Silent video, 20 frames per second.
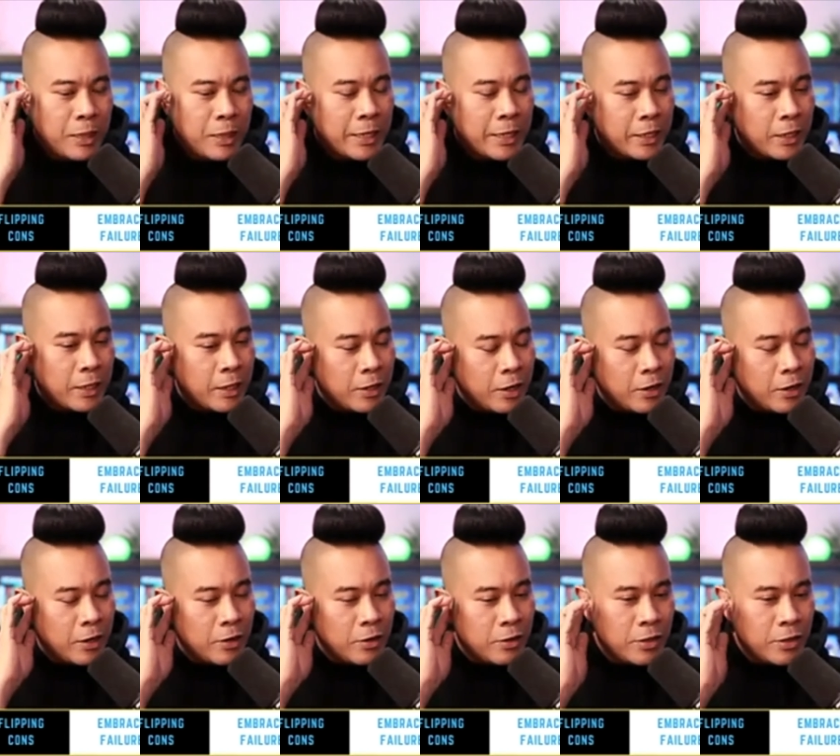But like
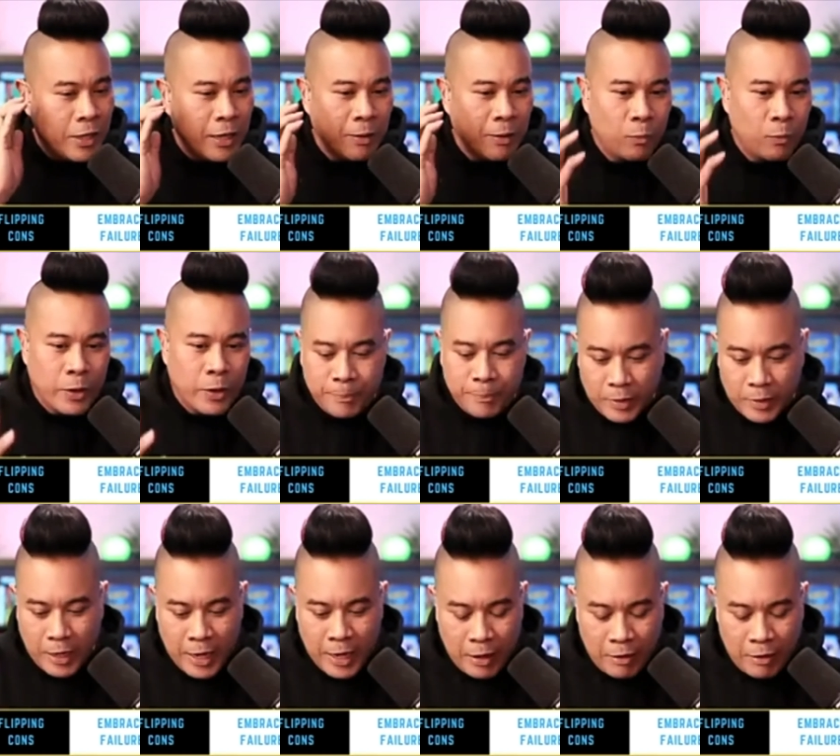another thing where
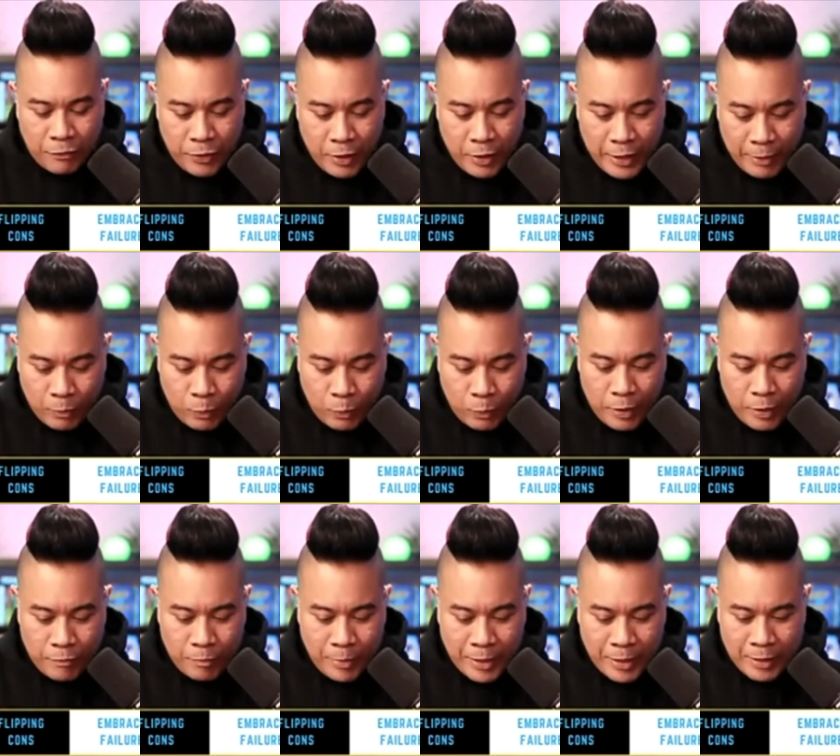I feel like
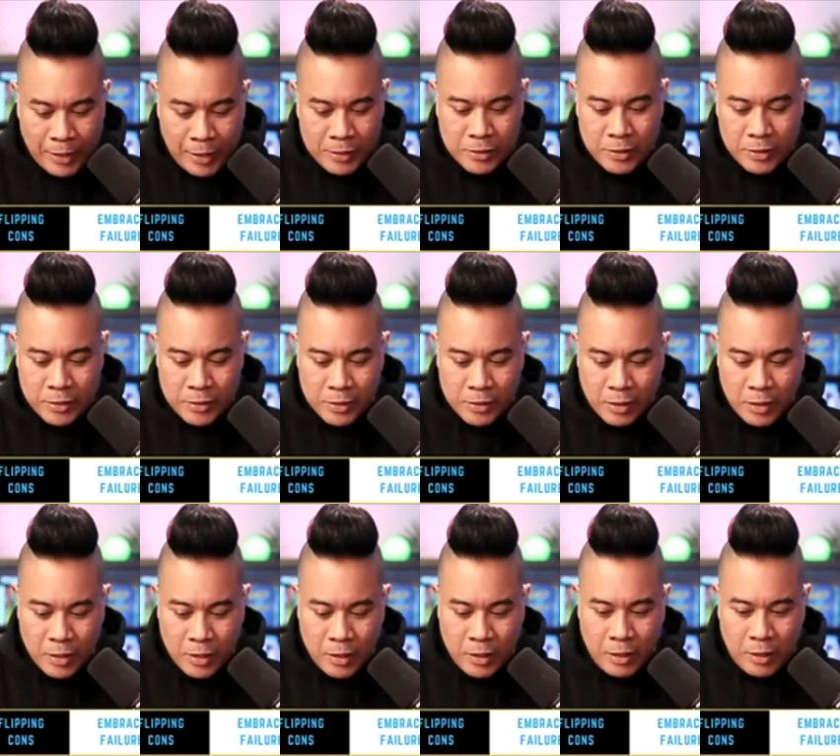one of my lessons
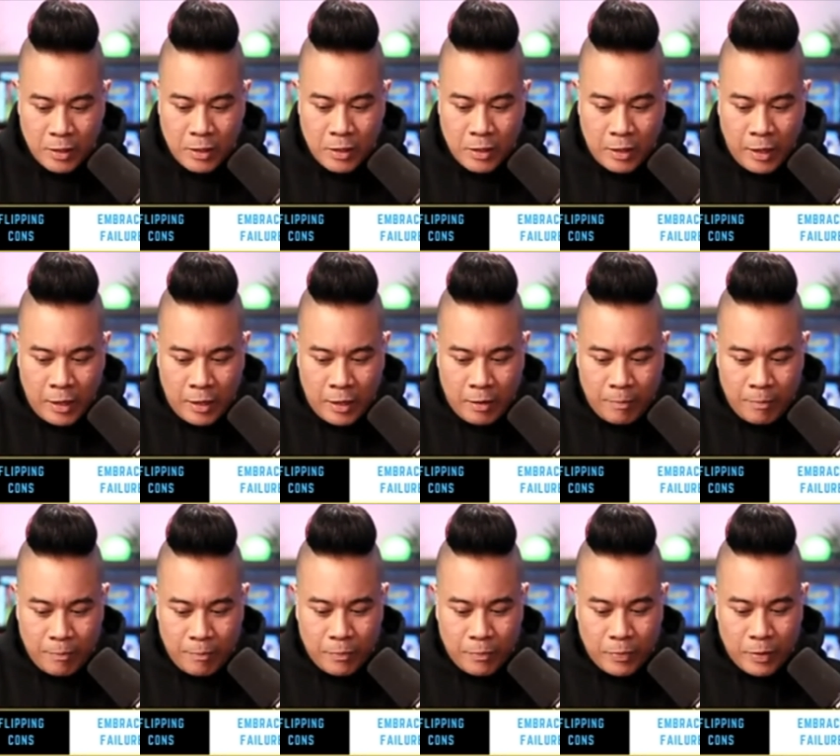
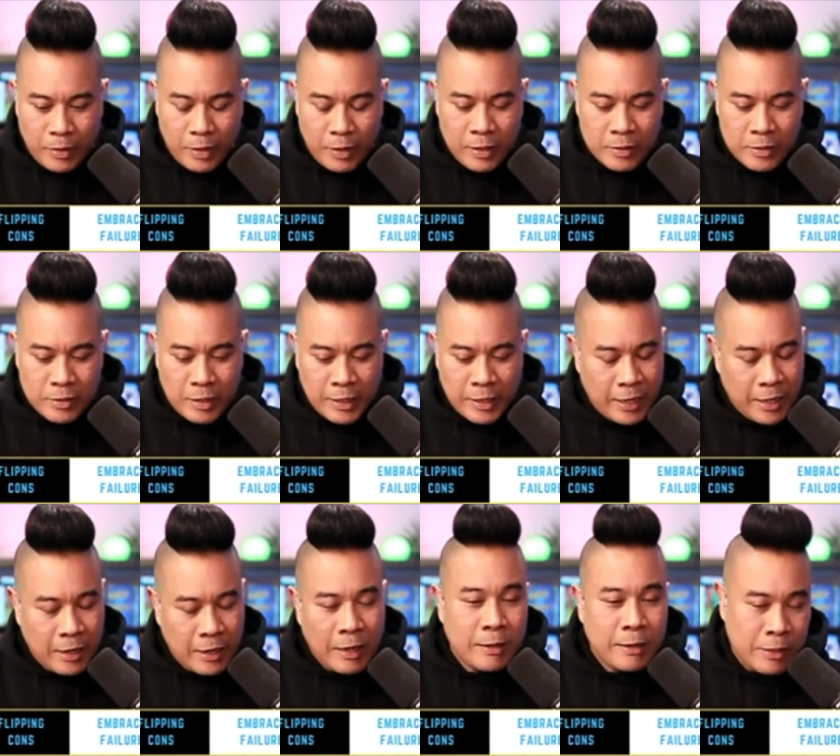is,
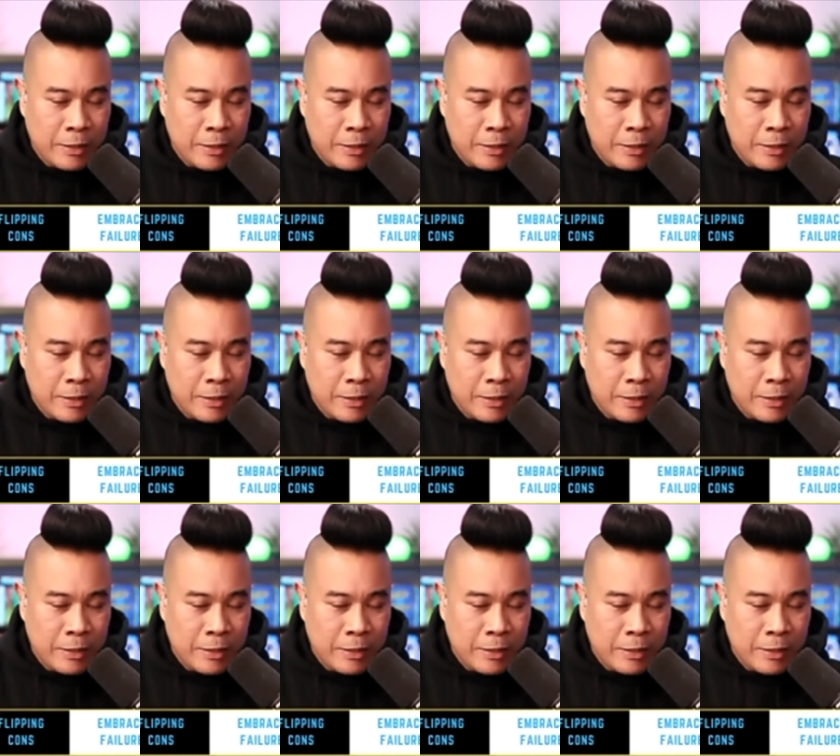again,